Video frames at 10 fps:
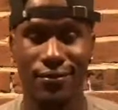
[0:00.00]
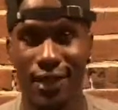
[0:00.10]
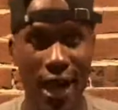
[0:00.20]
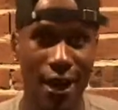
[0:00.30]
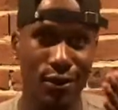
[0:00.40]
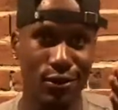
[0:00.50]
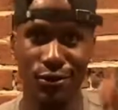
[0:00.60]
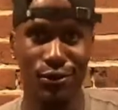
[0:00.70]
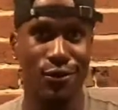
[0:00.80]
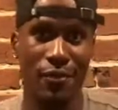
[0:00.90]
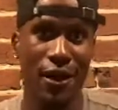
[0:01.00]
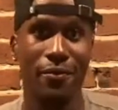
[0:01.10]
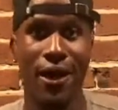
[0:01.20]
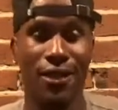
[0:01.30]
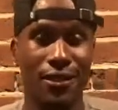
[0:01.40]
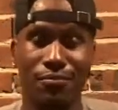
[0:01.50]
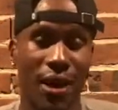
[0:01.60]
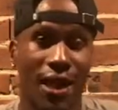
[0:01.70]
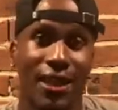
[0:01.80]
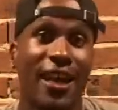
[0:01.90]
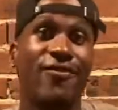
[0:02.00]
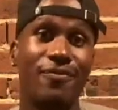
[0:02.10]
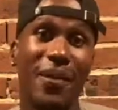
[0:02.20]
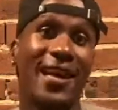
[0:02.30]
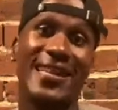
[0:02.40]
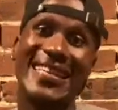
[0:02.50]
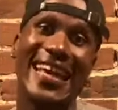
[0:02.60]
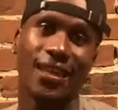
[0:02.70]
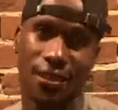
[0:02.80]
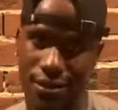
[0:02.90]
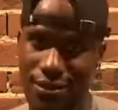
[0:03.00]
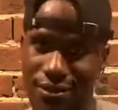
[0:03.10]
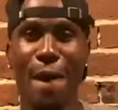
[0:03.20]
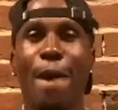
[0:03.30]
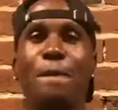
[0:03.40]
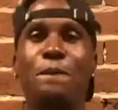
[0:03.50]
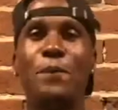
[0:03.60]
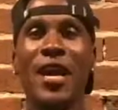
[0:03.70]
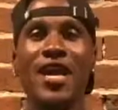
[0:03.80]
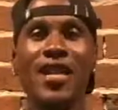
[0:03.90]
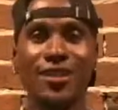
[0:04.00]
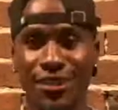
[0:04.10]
That will make my life, my day. Peace.